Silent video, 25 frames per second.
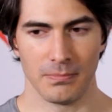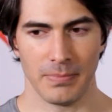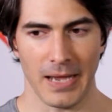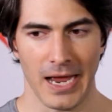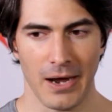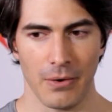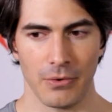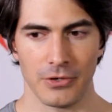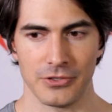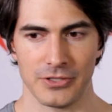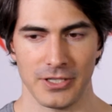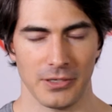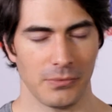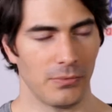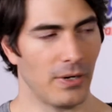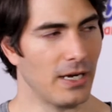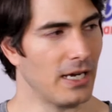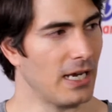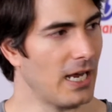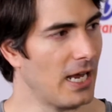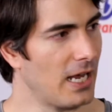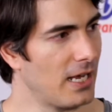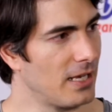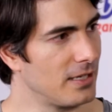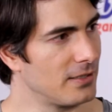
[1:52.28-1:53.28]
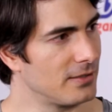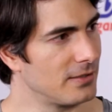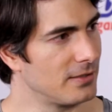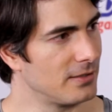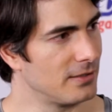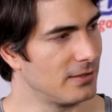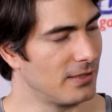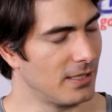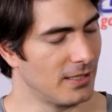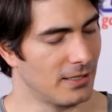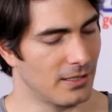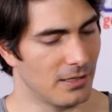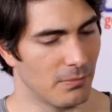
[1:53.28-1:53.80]
Powers that Ray has
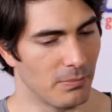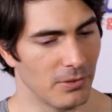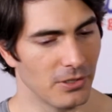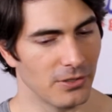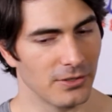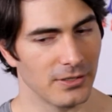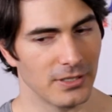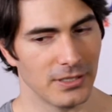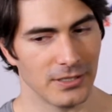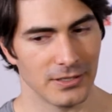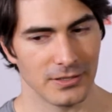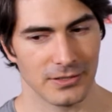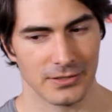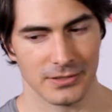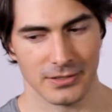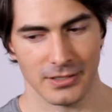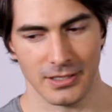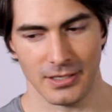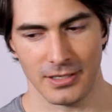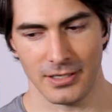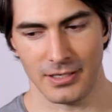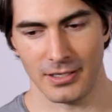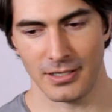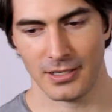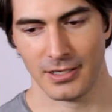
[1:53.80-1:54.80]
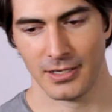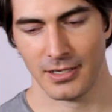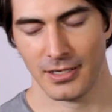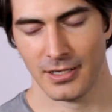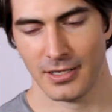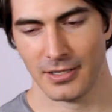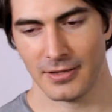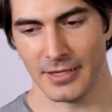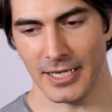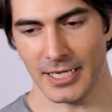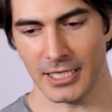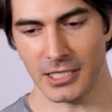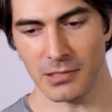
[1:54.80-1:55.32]
and abilities
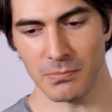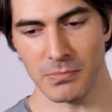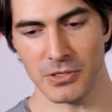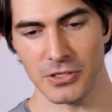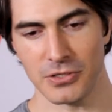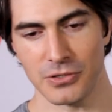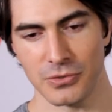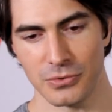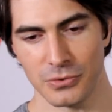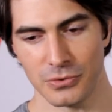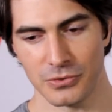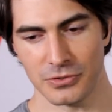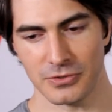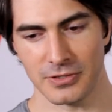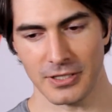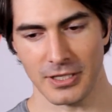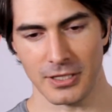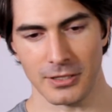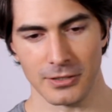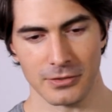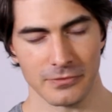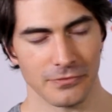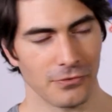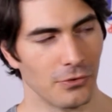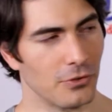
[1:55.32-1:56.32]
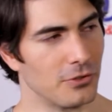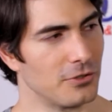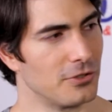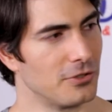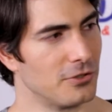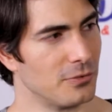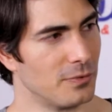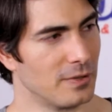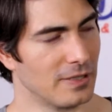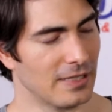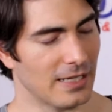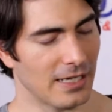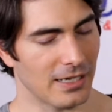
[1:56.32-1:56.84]
that can be used. I look forward to
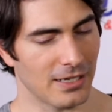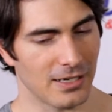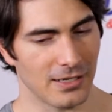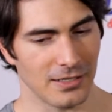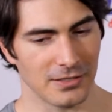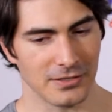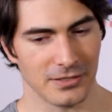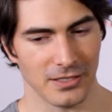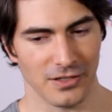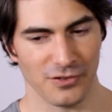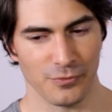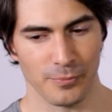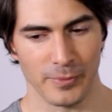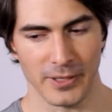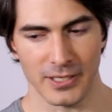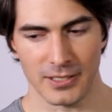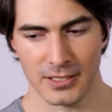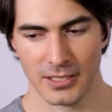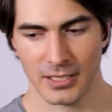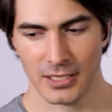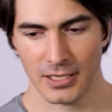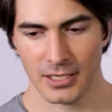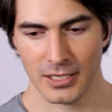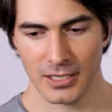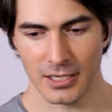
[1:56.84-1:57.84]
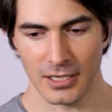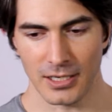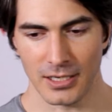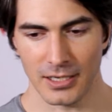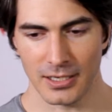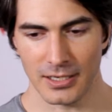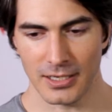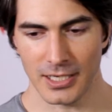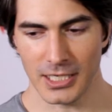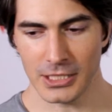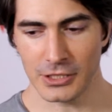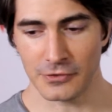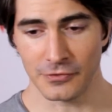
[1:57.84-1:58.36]
doing that kind of stuff. But
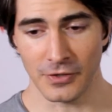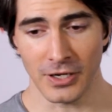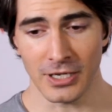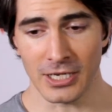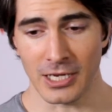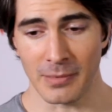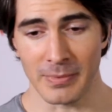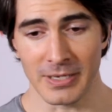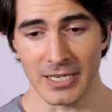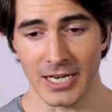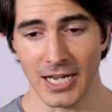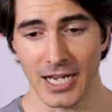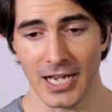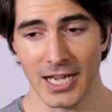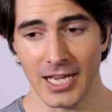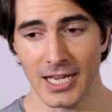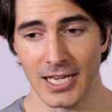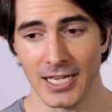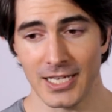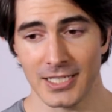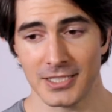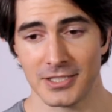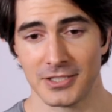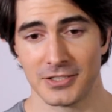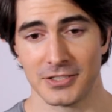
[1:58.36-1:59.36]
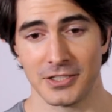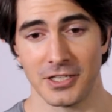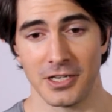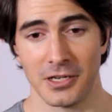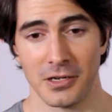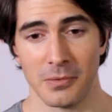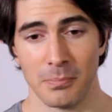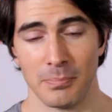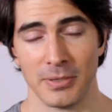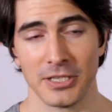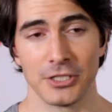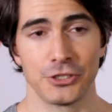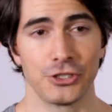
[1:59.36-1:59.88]
it's fun. I mean, it's
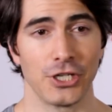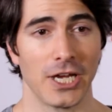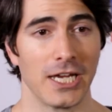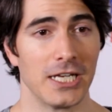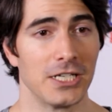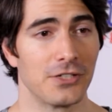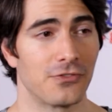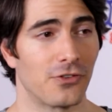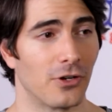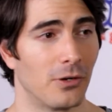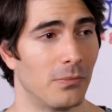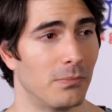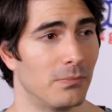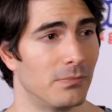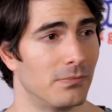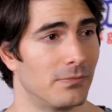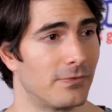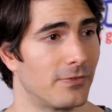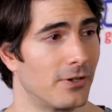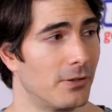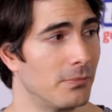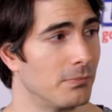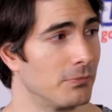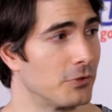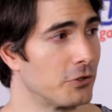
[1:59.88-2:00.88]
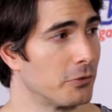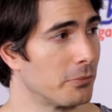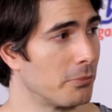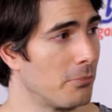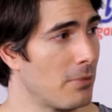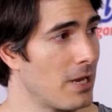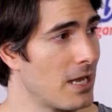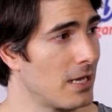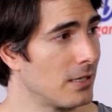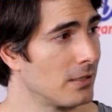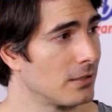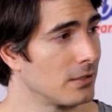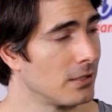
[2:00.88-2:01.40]
a big change from
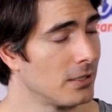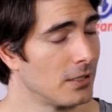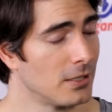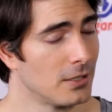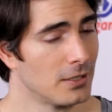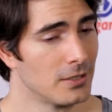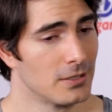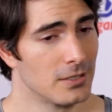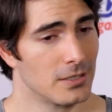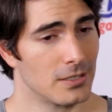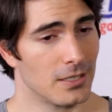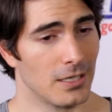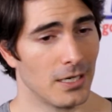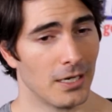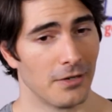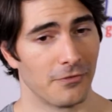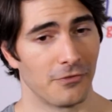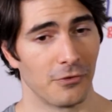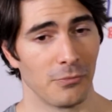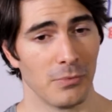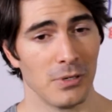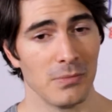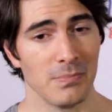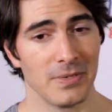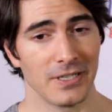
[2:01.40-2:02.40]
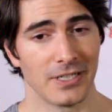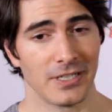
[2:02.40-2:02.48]
Superman for me